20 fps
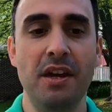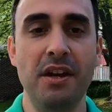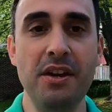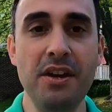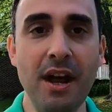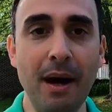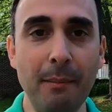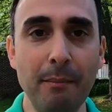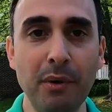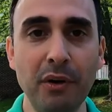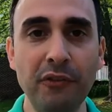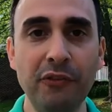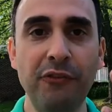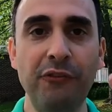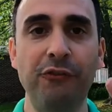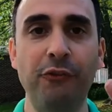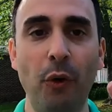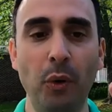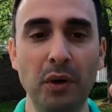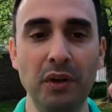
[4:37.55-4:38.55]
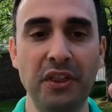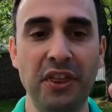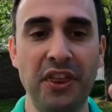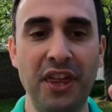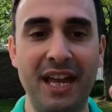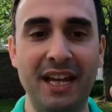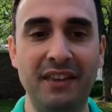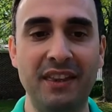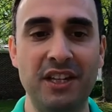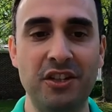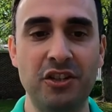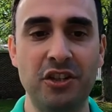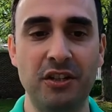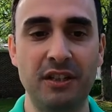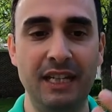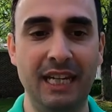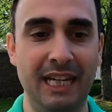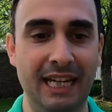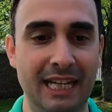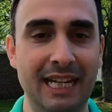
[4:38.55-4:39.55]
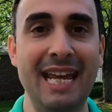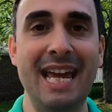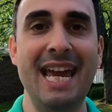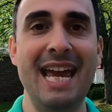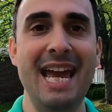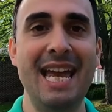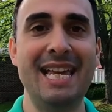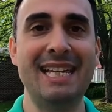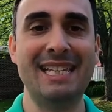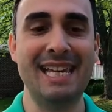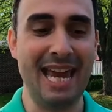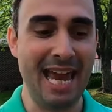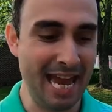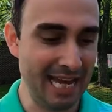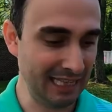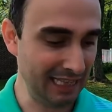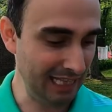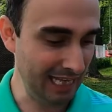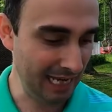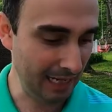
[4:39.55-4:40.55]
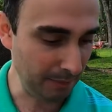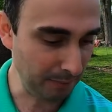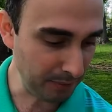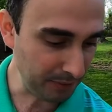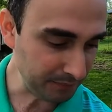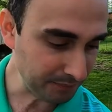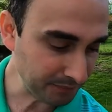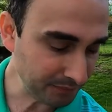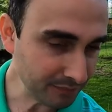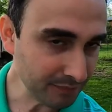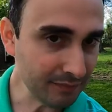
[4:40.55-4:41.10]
Number four thing that you need is a headlamp.